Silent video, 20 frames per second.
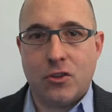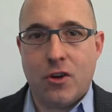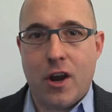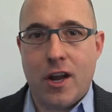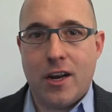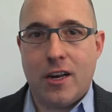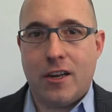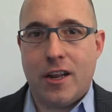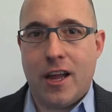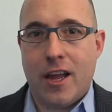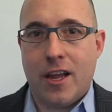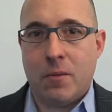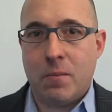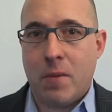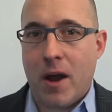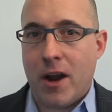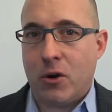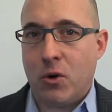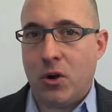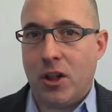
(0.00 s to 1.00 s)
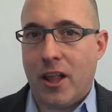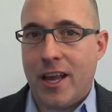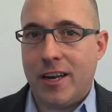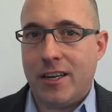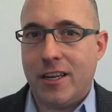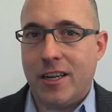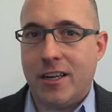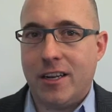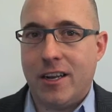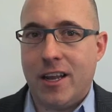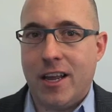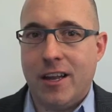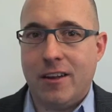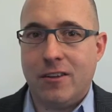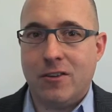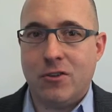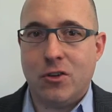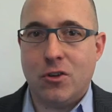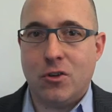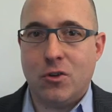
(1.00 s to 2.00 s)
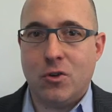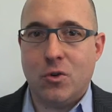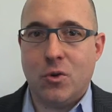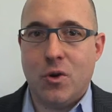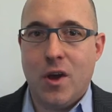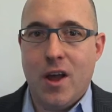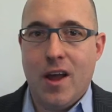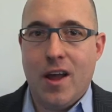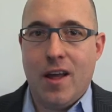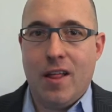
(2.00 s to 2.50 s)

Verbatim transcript: trying to take microlending into